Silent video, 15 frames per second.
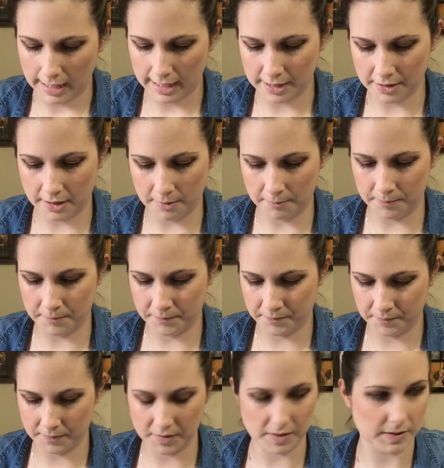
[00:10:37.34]
and
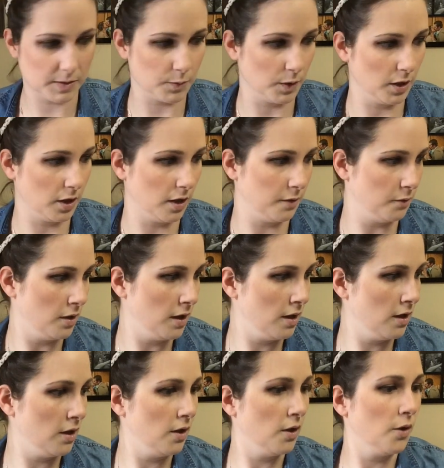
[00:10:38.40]
it's really good.
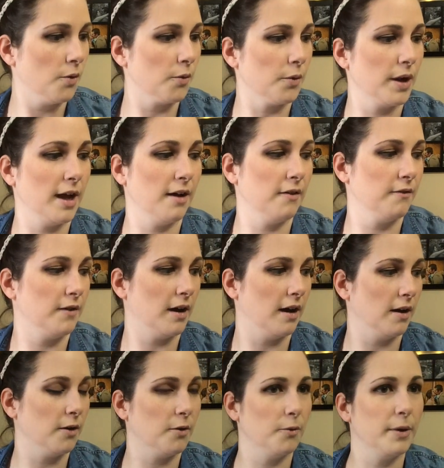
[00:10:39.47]
We have,
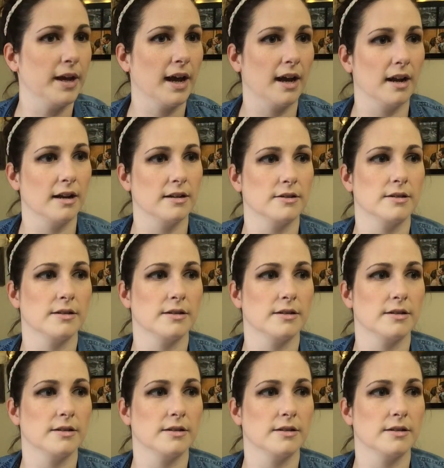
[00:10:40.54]
we got